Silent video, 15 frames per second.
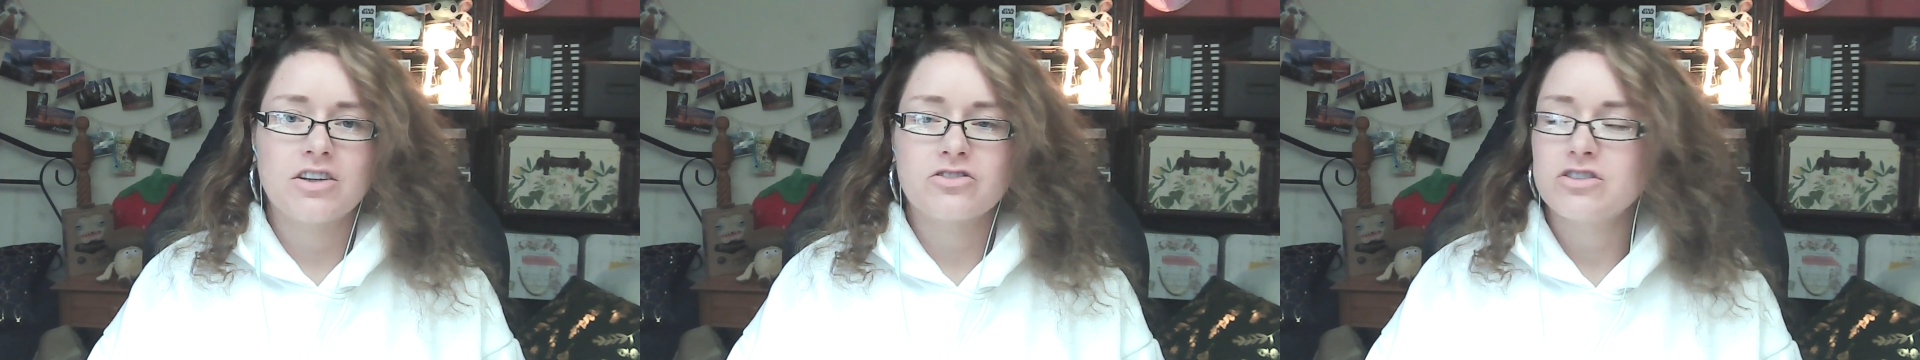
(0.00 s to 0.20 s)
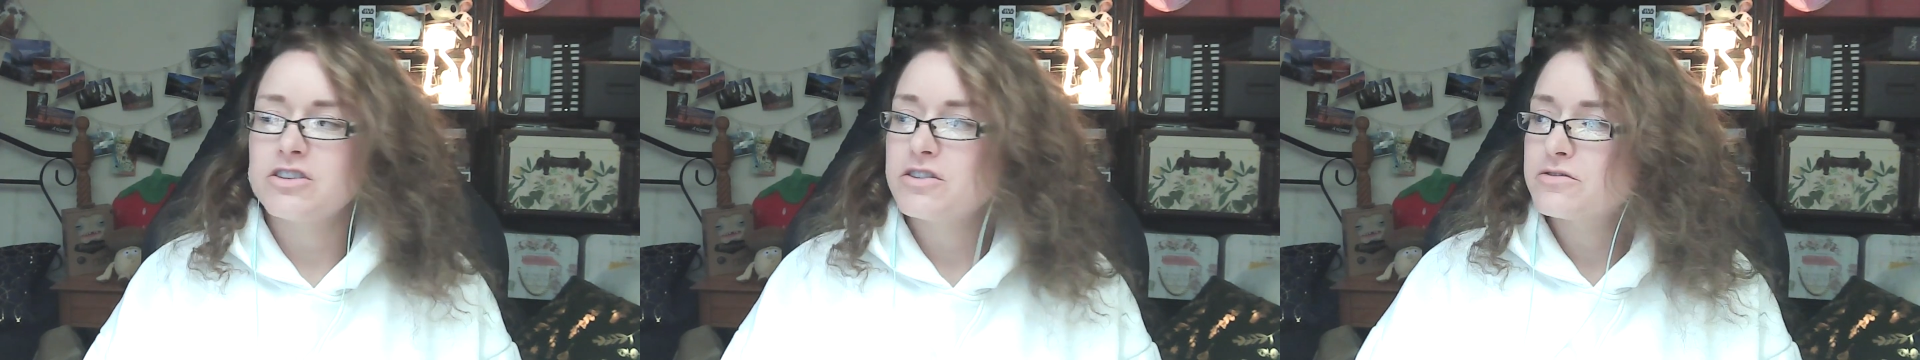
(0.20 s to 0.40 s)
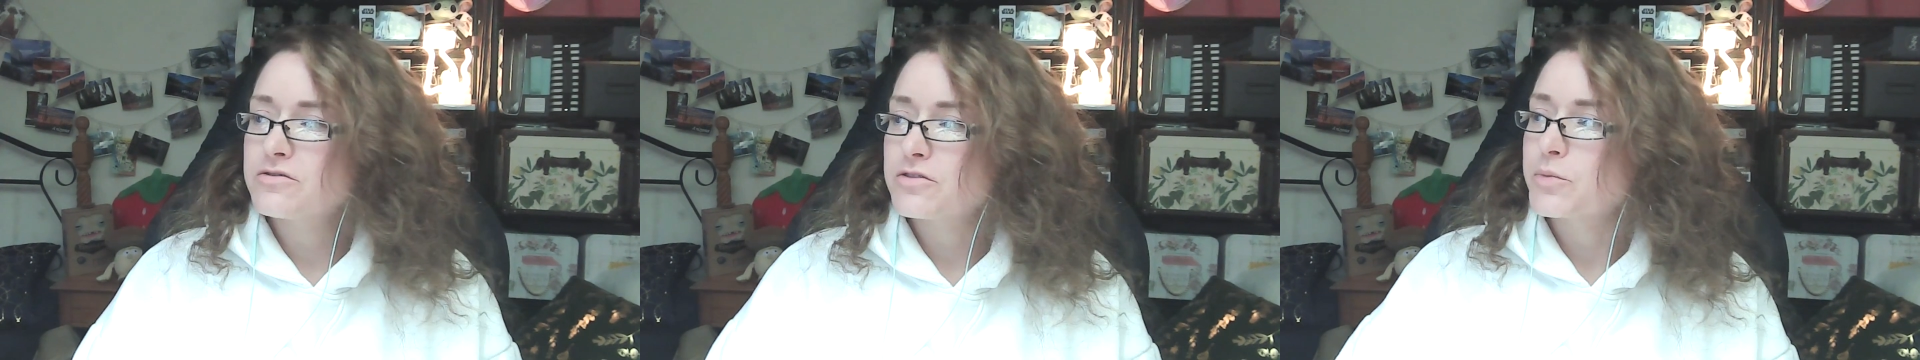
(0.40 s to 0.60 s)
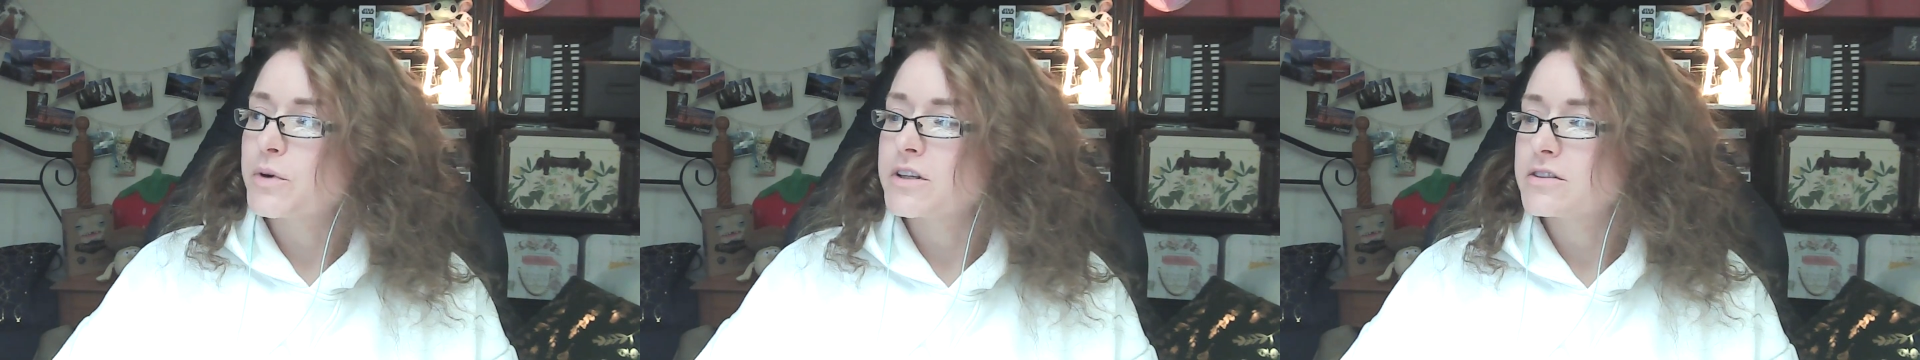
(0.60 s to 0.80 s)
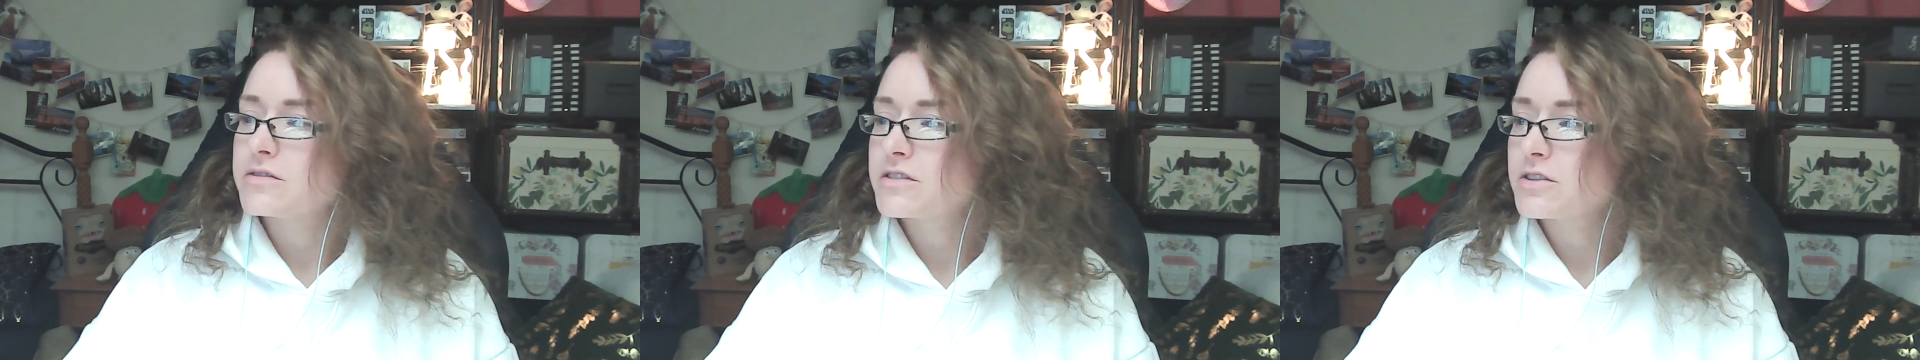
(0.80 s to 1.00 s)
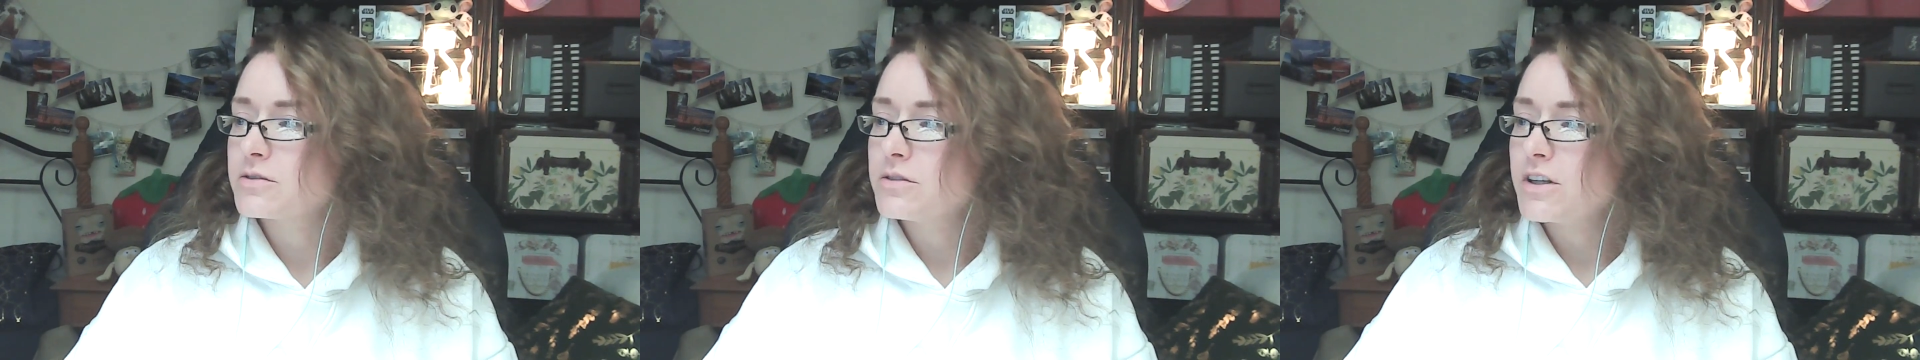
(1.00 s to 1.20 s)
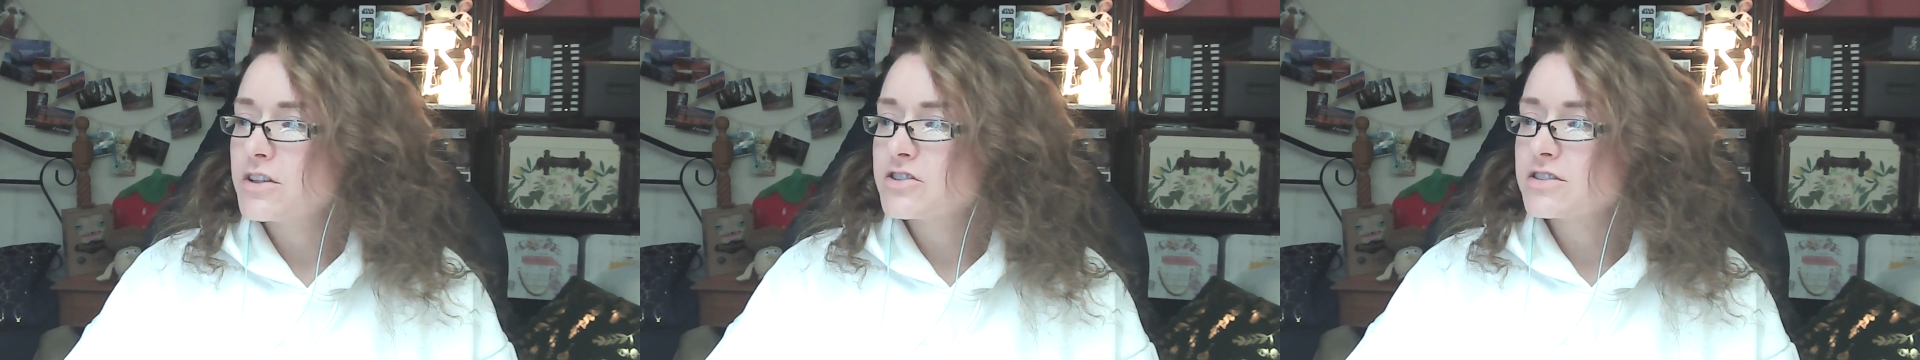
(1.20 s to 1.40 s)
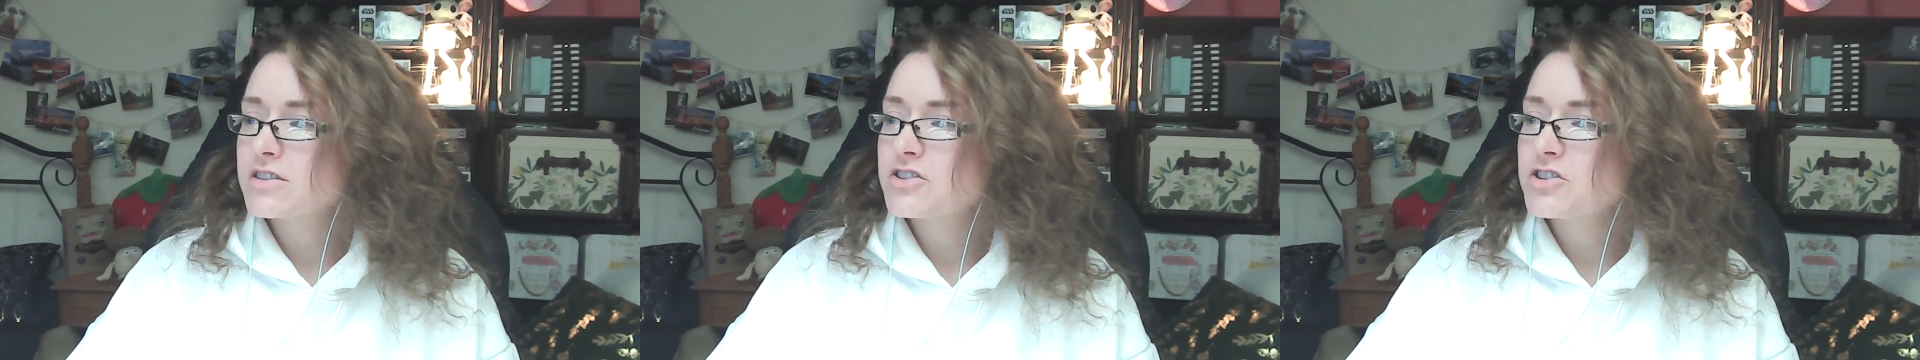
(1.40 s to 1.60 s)
really informative. So
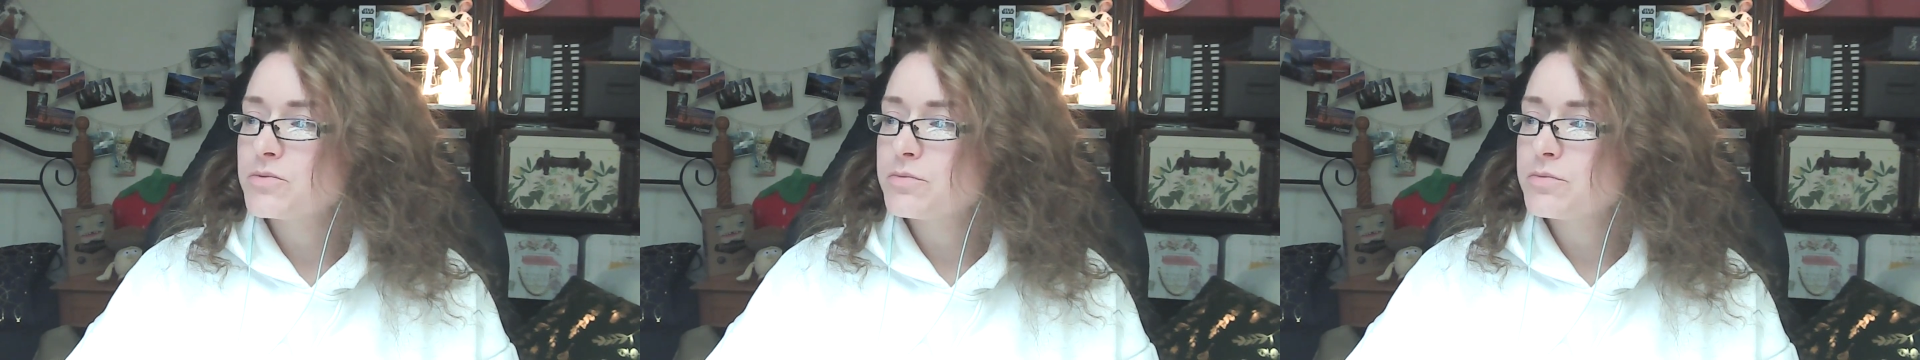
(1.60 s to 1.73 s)
let's just jump